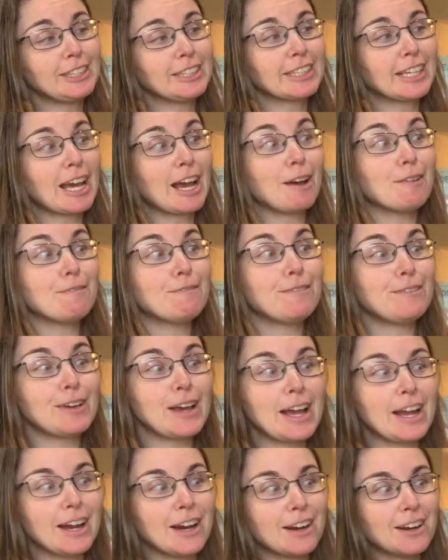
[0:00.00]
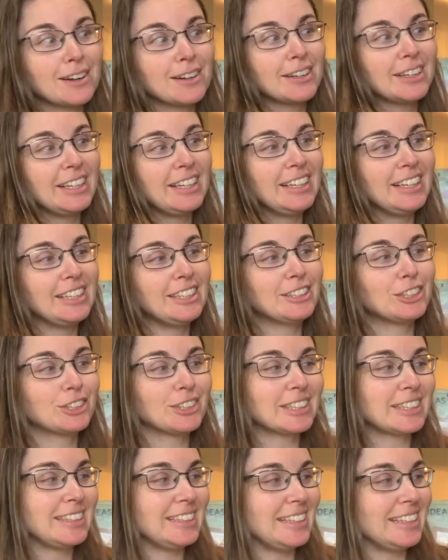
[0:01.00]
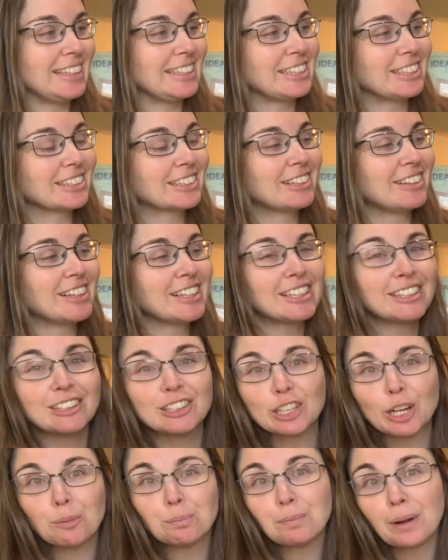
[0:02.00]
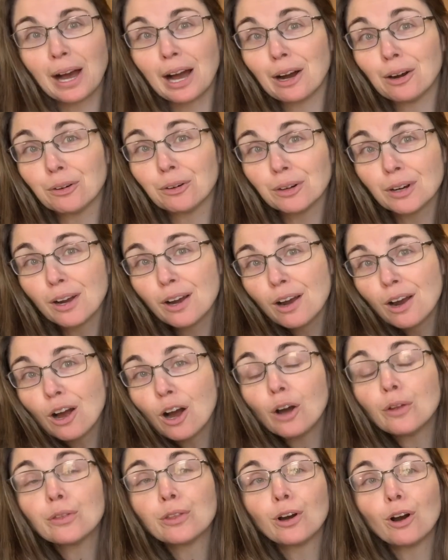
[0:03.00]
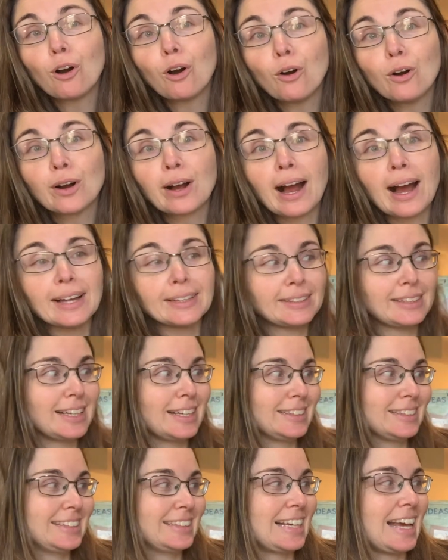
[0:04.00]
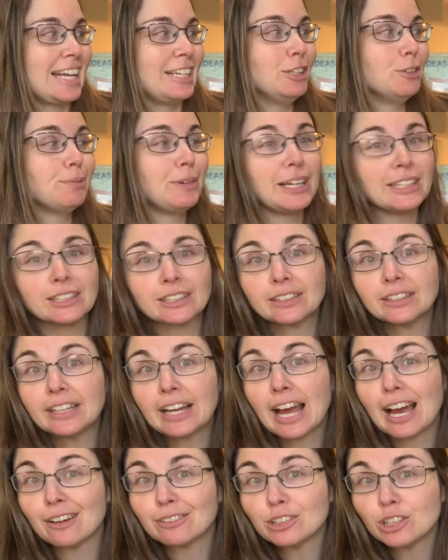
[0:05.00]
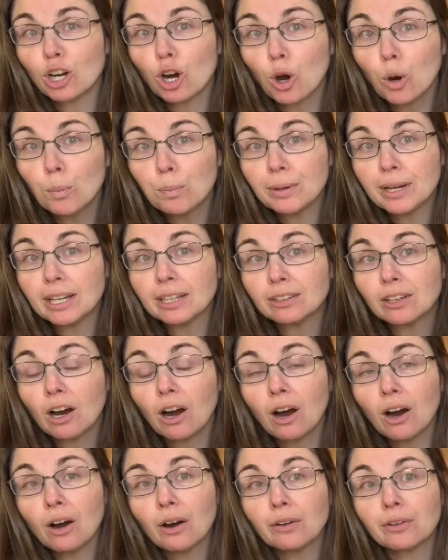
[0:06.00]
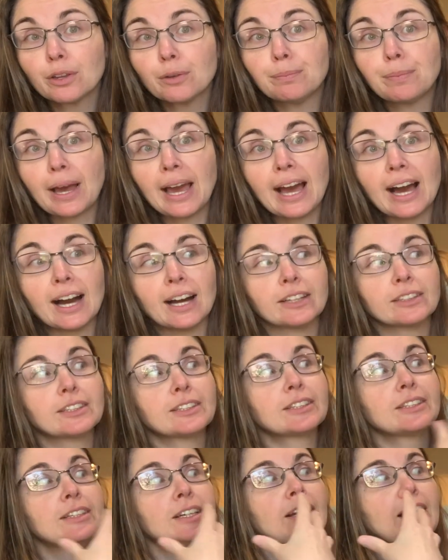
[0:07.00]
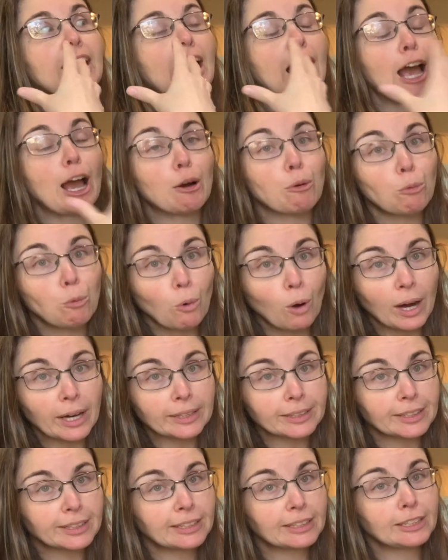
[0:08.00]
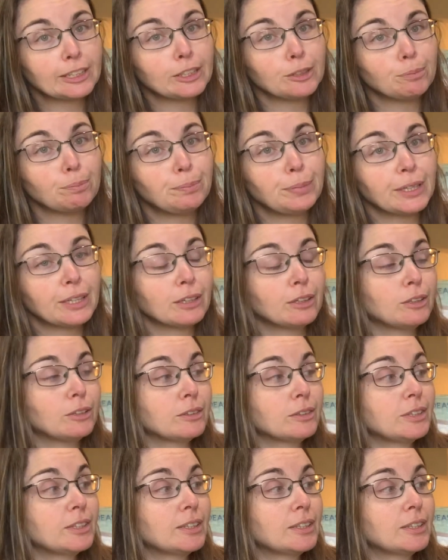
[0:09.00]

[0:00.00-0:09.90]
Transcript: get very tricky, is you're going to dump out the whole contents, and you basically have to open all the bags at once to build